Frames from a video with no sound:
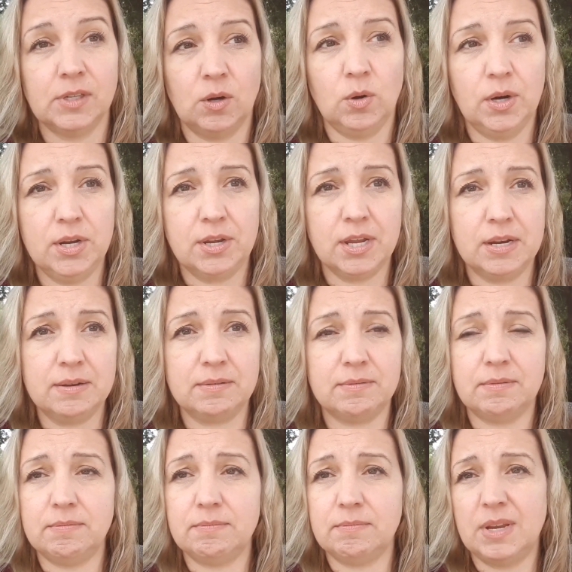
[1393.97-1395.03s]
Or you can
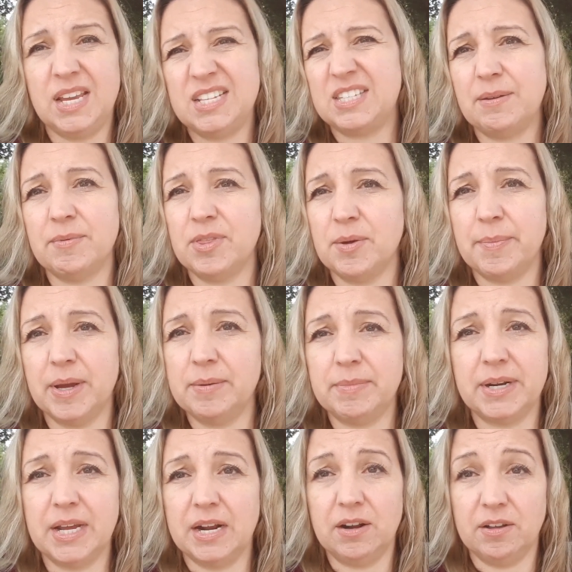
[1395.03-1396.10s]
eat some of the bun,
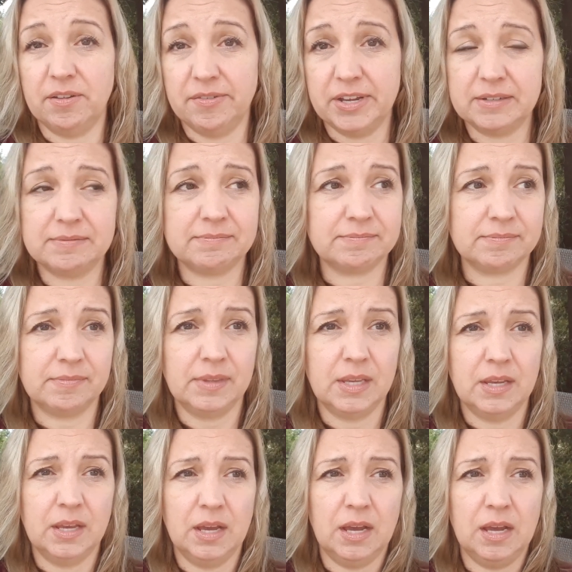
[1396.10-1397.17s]
but not all of it.
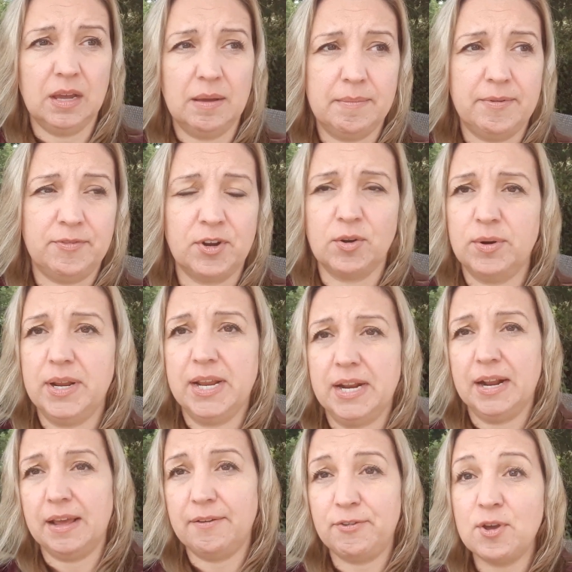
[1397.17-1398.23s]

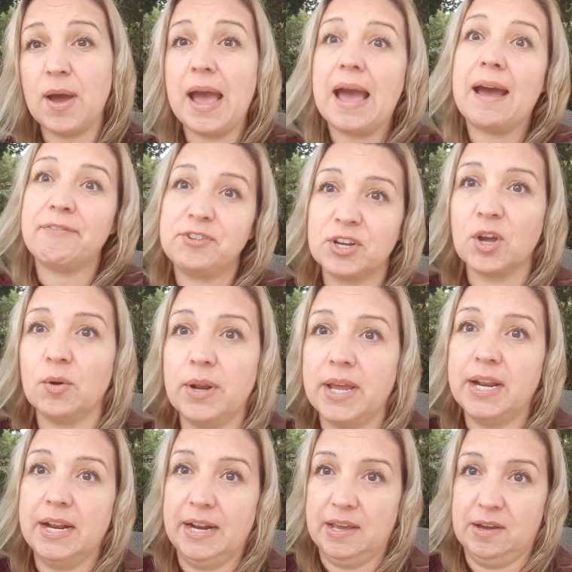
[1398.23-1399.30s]
If you have to go
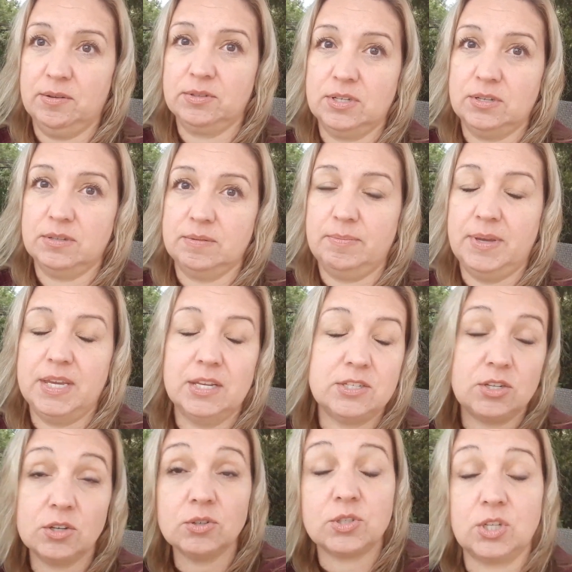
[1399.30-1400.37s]
to In-N-Out
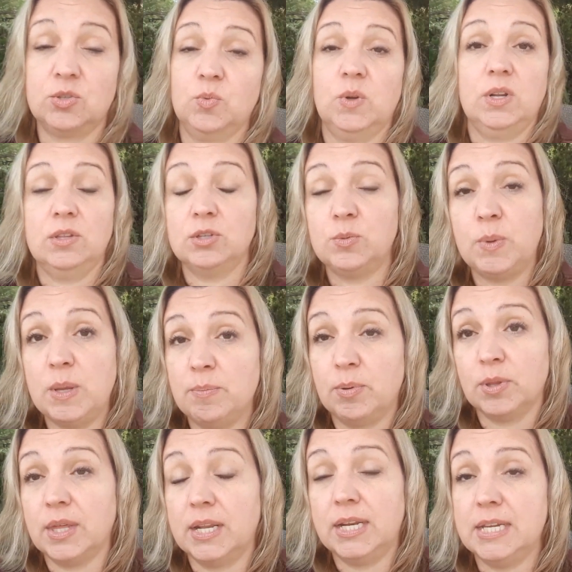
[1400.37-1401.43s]
because you're just one of those
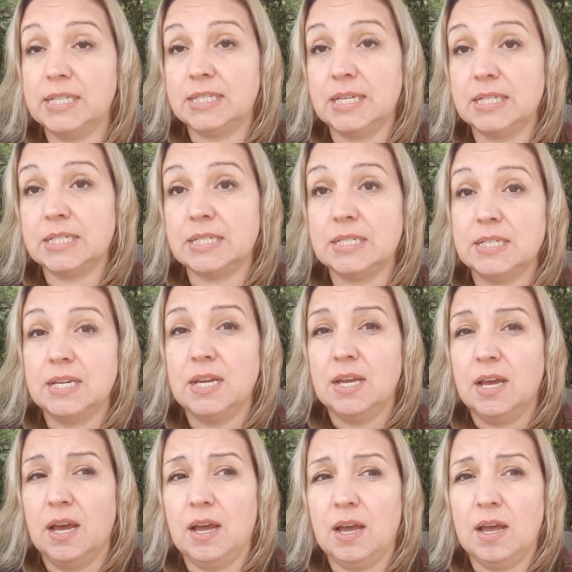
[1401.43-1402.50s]
people that needs it.
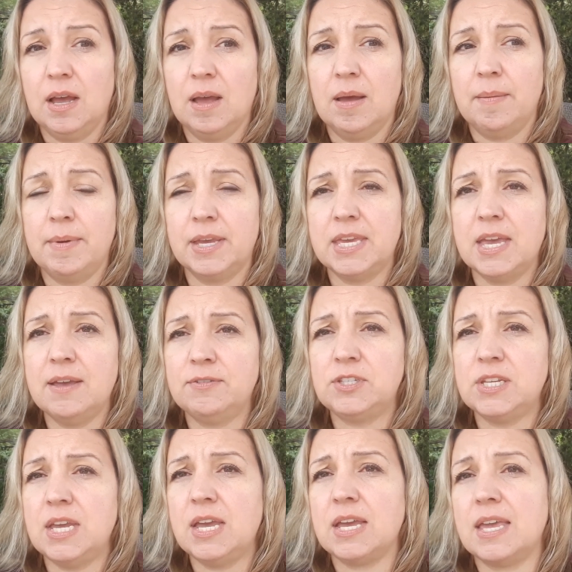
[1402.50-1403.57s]

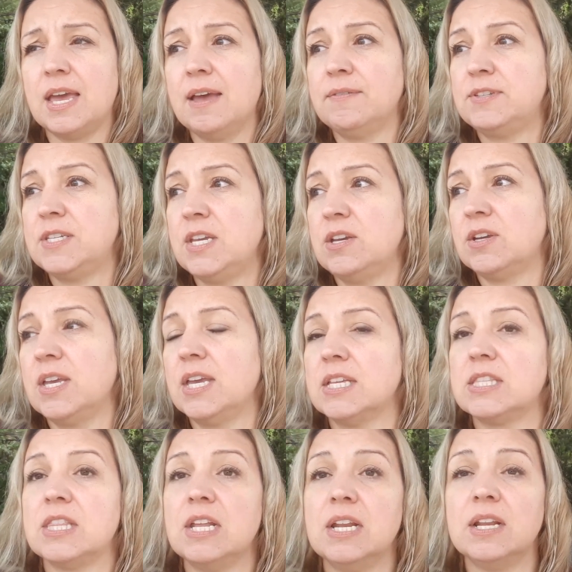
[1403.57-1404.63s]
KFC, you can
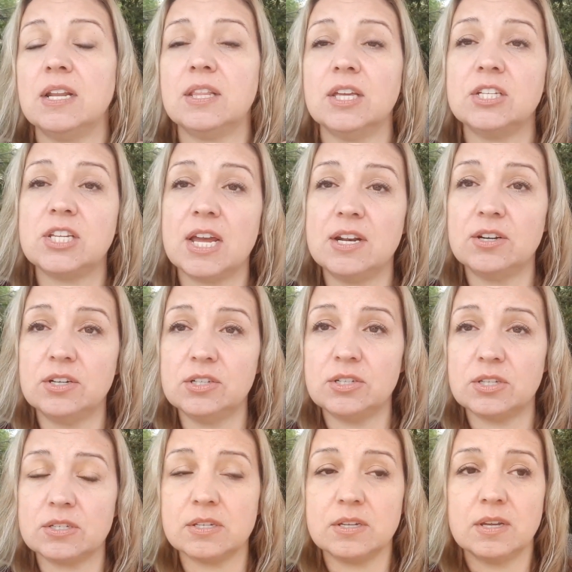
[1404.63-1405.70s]
get the
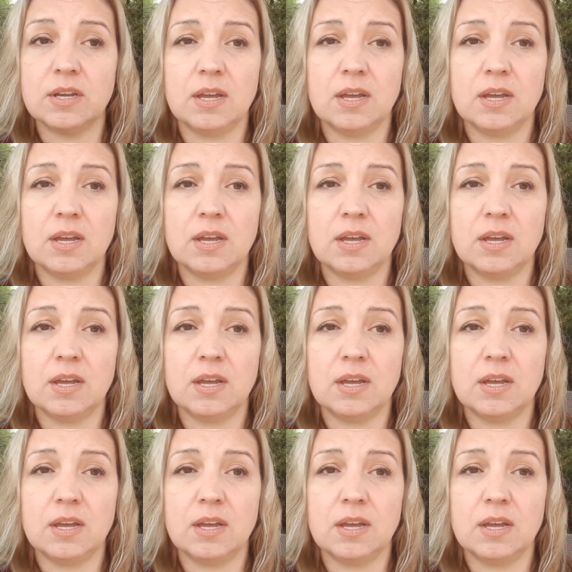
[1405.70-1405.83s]
tenders.